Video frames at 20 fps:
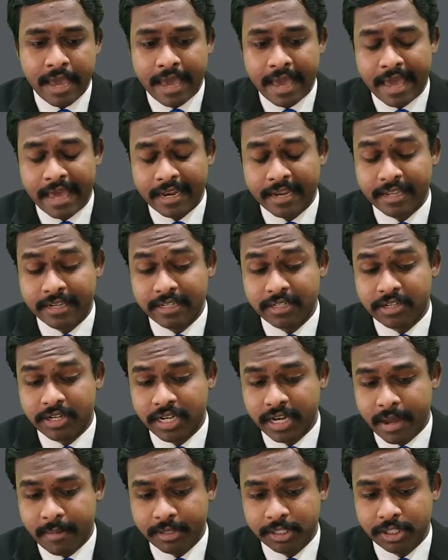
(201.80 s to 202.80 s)
and in
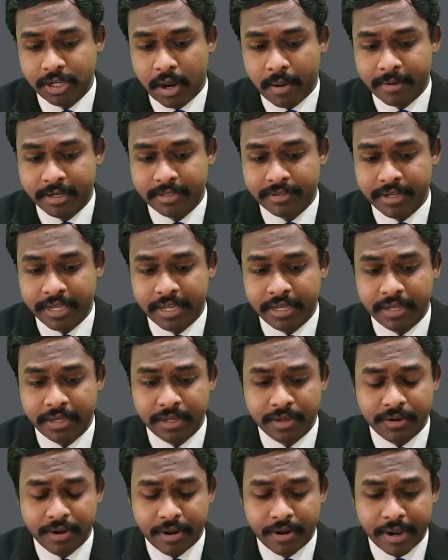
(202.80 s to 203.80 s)
three-dimensional geometry,
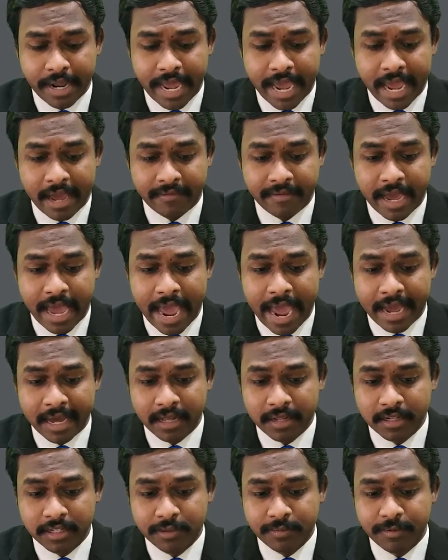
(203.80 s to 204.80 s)
you don't have
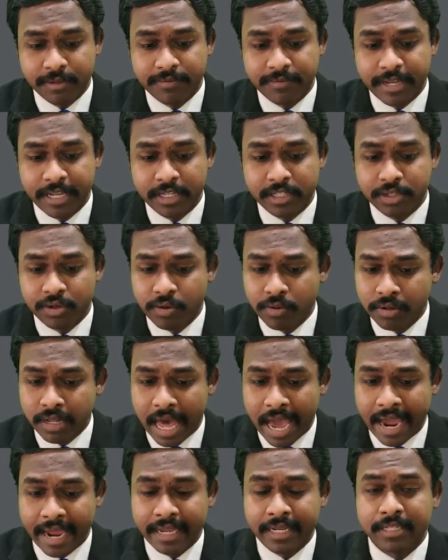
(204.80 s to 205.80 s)
angles between two
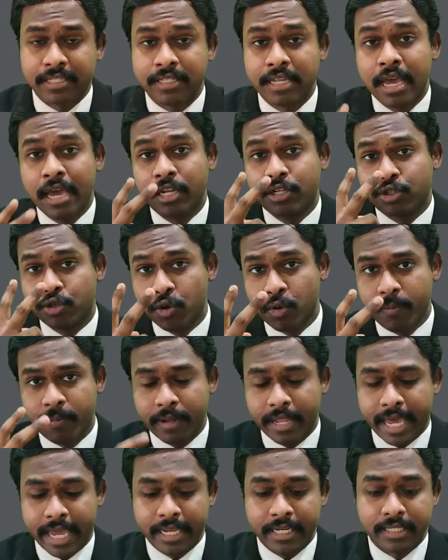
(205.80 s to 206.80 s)
lines, two
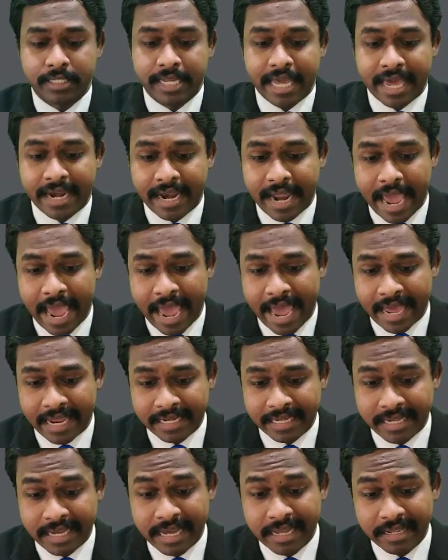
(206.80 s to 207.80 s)
planes,
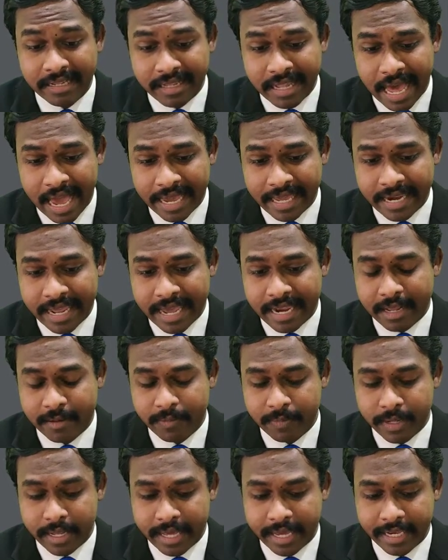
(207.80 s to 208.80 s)
and a line and
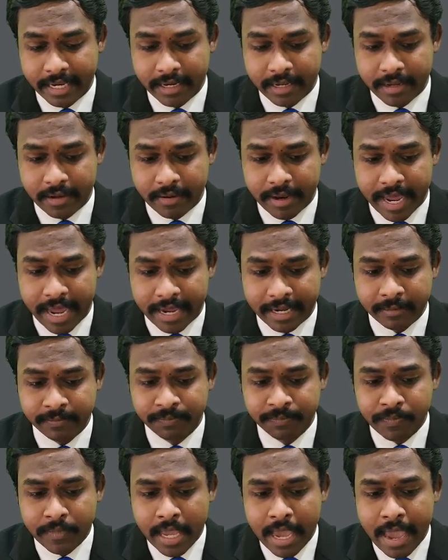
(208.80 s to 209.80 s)
a plane, okay?
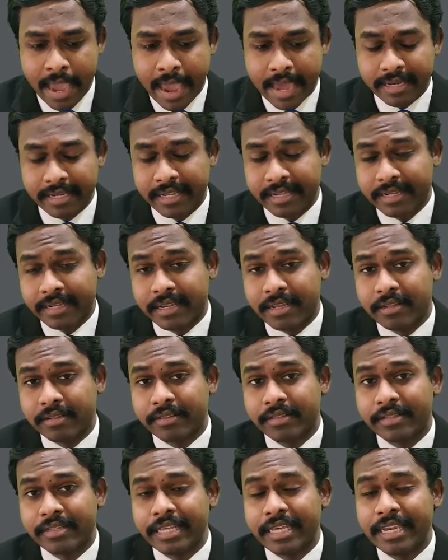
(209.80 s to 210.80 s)
And then
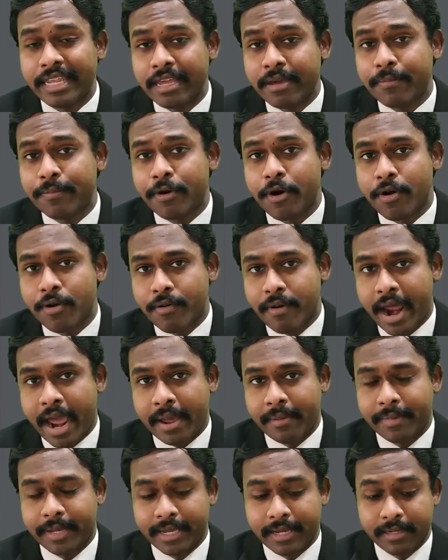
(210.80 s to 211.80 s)
linear
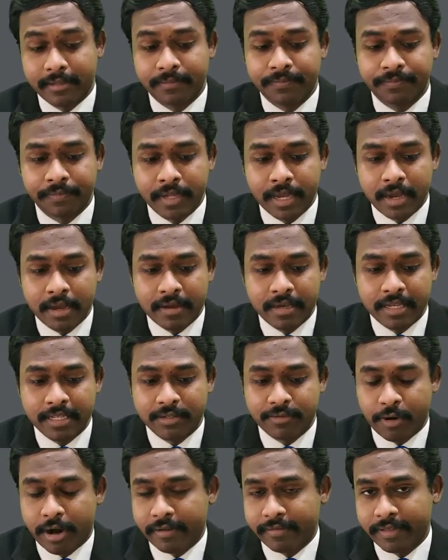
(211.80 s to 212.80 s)
programming
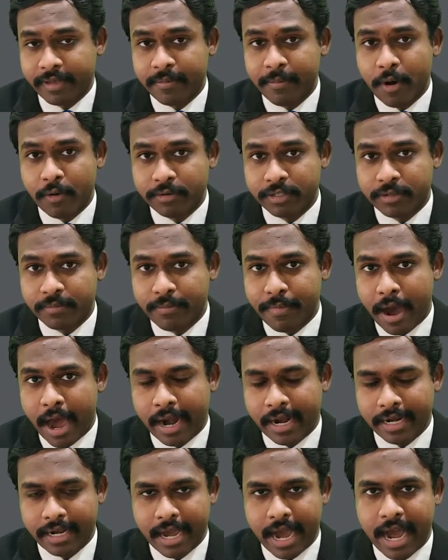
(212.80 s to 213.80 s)
is one of the most
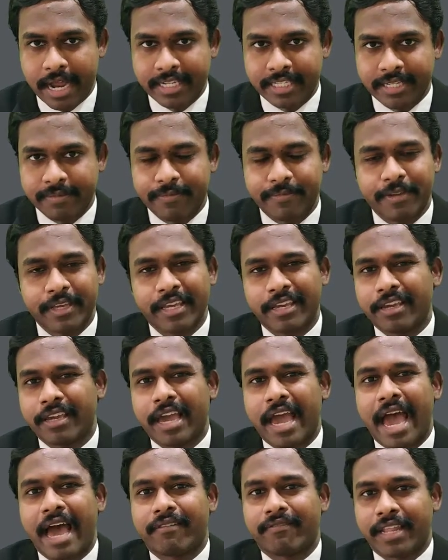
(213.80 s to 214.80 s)
important concepts. We
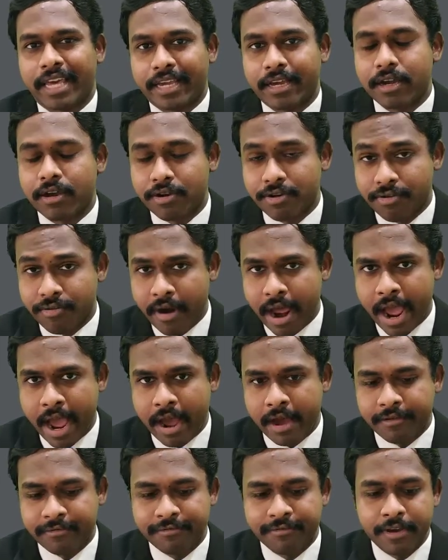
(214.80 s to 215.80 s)
have like
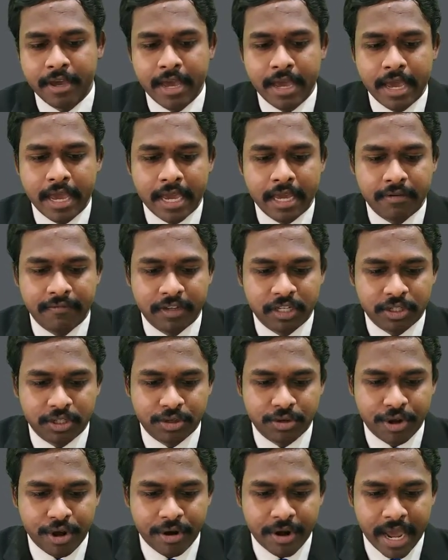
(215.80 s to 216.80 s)
graph, in which
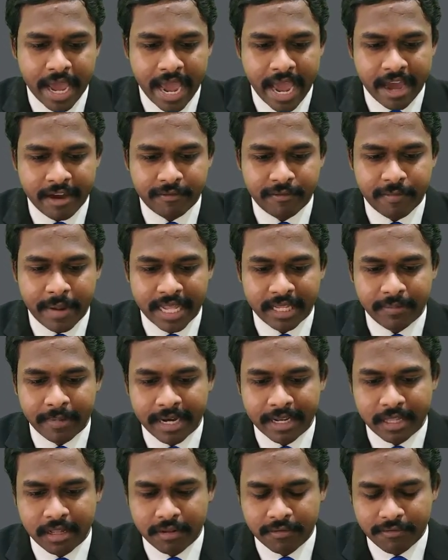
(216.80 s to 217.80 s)
you don't have
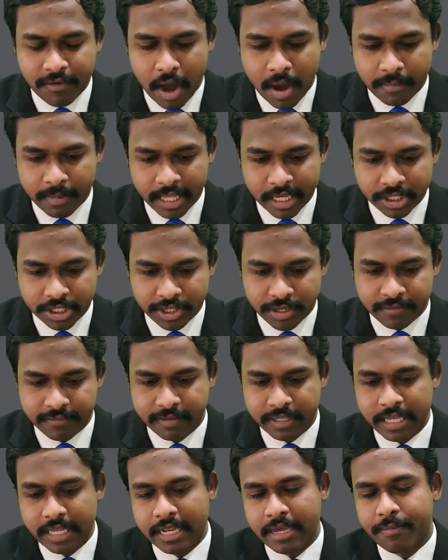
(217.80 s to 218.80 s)
mathematical formulation of
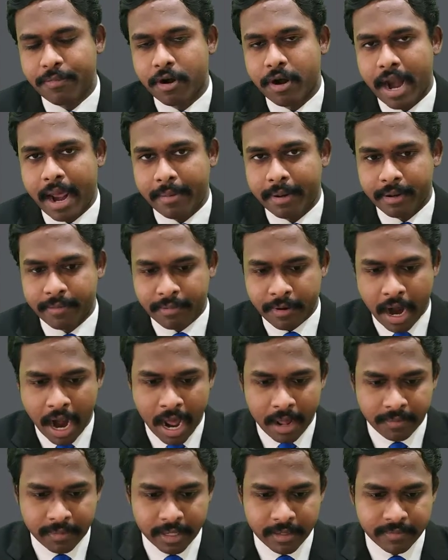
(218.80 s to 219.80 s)
linear programming
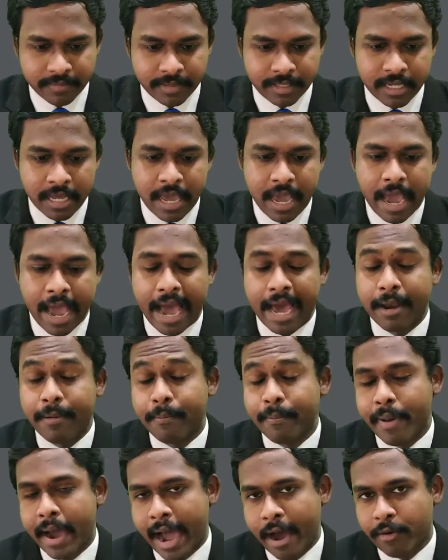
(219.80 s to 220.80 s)
problems
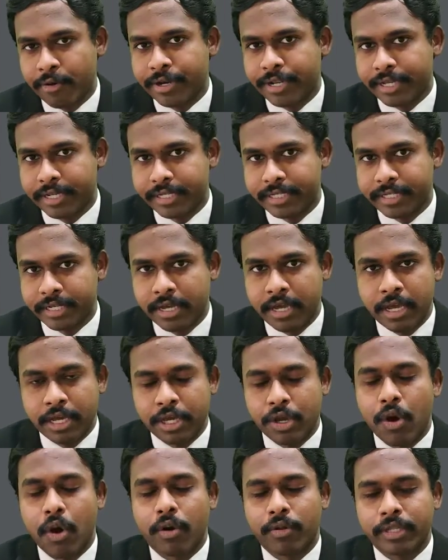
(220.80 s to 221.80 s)
unbounded.
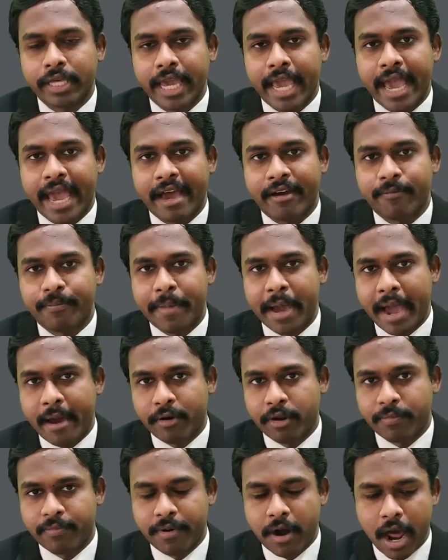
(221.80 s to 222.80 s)
You only have
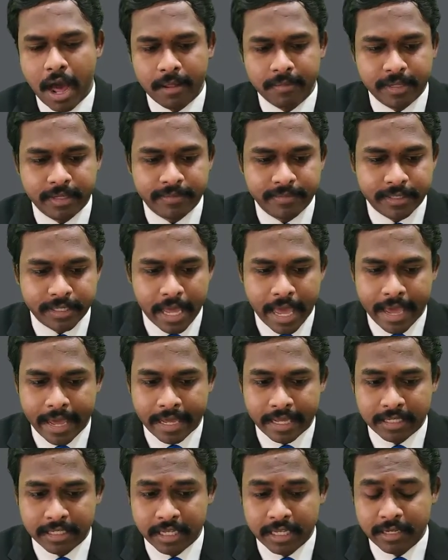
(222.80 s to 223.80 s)
bounded problems,
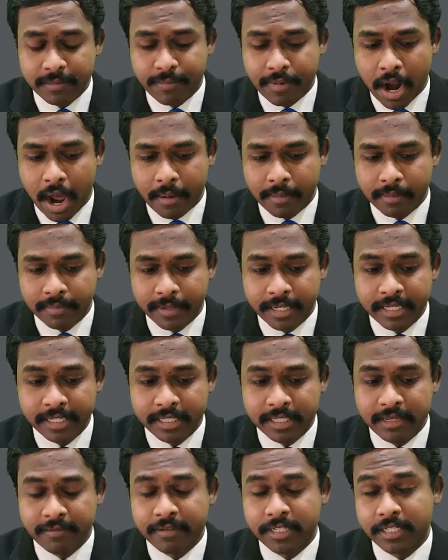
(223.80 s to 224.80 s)
and in
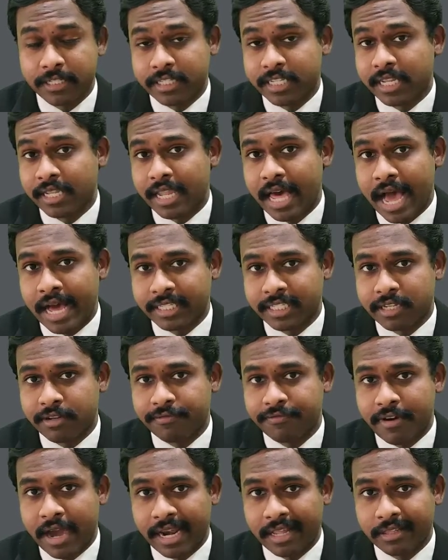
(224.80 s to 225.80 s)
probability, which is the last and the
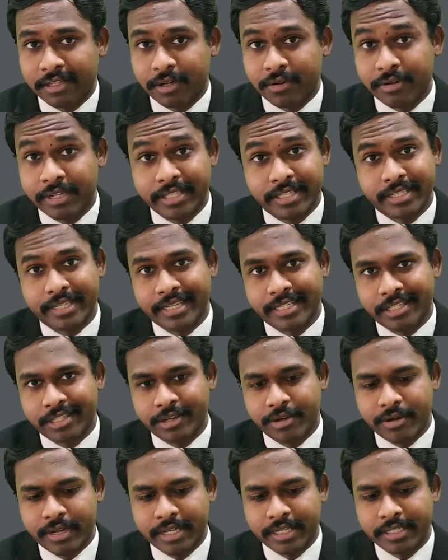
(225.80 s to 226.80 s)
final unit, 6th
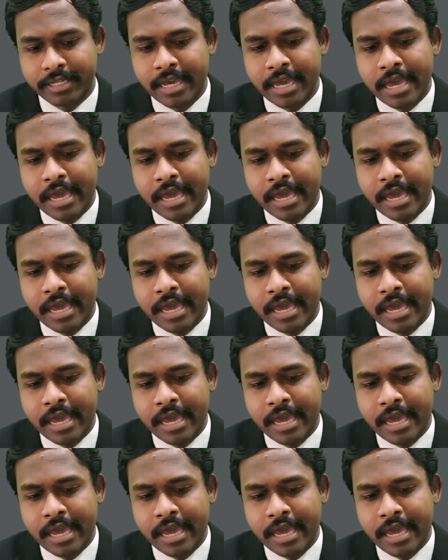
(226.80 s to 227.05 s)
unit,